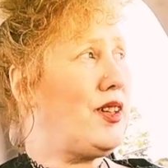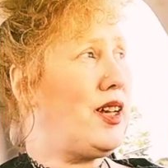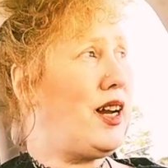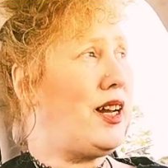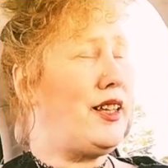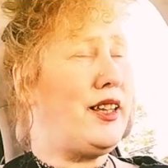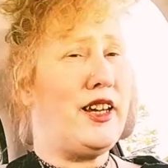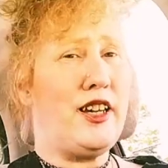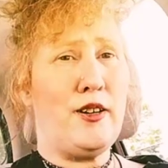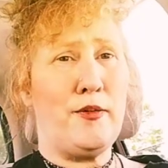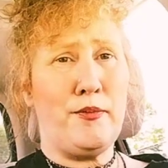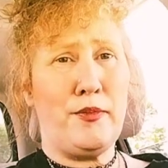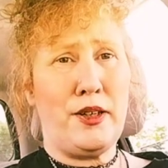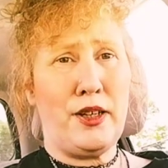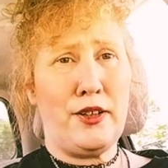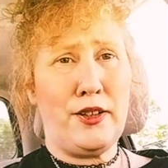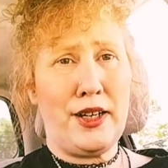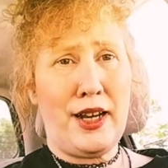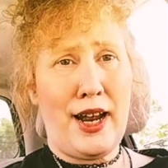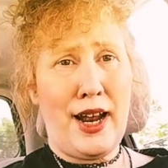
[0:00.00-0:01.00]
I like them to be
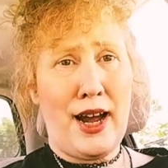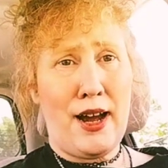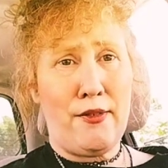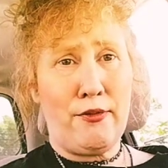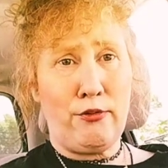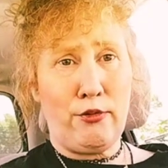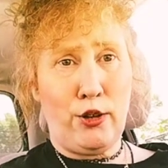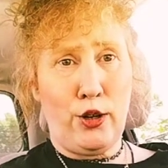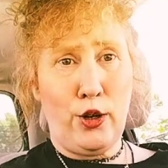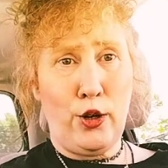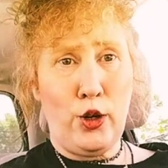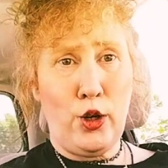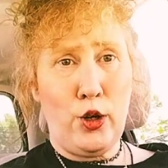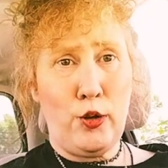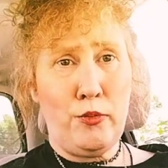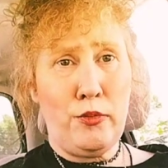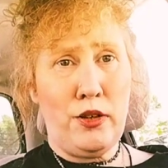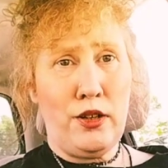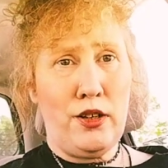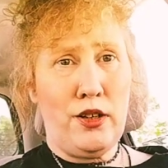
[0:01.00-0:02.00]
able to have
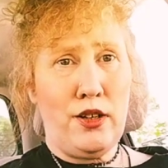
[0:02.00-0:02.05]
room.